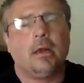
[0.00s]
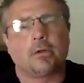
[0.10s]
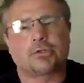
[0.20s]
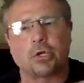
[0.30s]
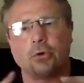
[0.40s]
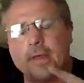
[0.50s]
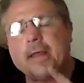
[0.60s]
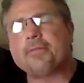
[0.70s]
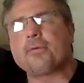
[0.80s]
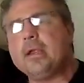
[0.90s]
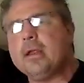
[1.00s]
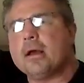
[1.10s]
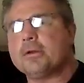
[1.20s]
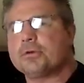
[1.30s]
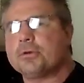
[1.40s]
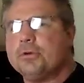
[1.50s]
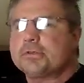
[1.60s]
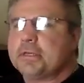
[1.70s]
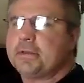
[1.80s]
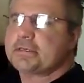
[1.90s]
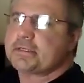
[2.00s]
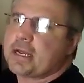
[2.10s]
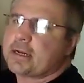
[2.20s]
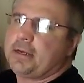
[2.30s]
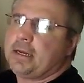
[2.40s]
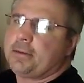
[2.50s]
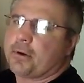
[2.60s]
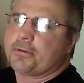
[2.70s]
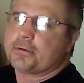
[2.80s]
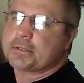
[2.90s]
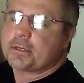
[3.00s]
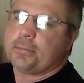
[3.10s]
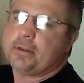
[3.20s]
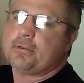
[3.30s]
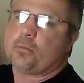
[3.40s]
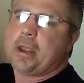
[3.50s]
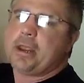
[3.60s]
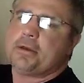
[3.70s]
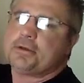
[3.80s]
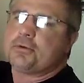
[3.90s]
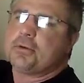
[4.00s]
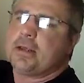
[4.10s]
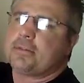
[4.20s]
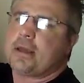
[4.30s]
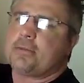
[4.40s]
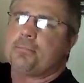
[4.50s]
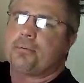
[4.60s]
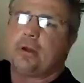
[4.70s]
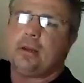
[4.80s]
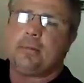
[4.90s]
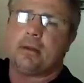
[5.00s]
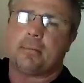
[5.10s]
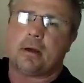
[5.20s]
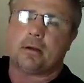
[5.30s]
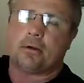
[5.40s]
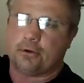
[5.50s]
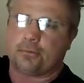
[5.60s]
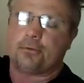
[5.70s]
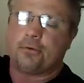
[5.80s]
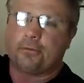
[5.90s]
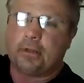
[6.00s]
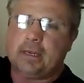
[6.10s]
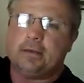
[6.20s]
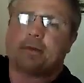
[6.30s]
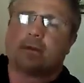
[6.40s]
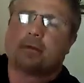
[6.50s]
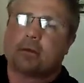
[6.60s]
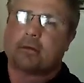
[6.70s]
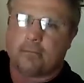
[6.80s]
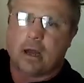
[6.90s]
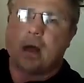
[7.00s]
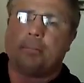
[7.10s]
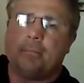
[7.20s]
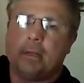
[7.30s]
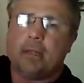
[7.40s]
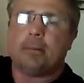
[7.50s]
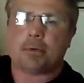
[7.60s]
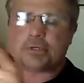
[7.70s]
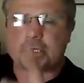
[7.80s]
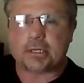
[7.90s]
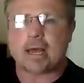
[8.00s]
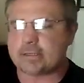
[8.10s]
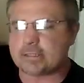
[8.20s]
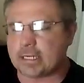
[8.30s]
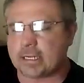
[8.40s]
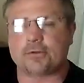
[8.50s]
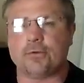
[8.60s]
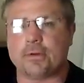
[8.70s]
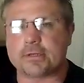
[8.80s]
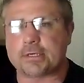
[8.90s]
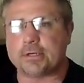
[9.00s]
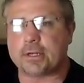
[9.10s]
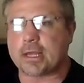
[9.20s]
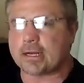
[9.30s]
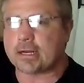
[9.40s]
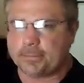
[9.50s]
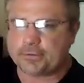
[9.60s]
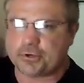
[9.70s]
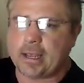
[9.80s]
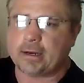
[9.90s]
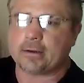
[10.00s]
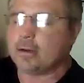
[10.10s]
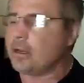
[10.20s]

So that 300 using this technique, brother, is going to be the way that you get that premium up or your lead up. but you got to stick to this and you got to keep training.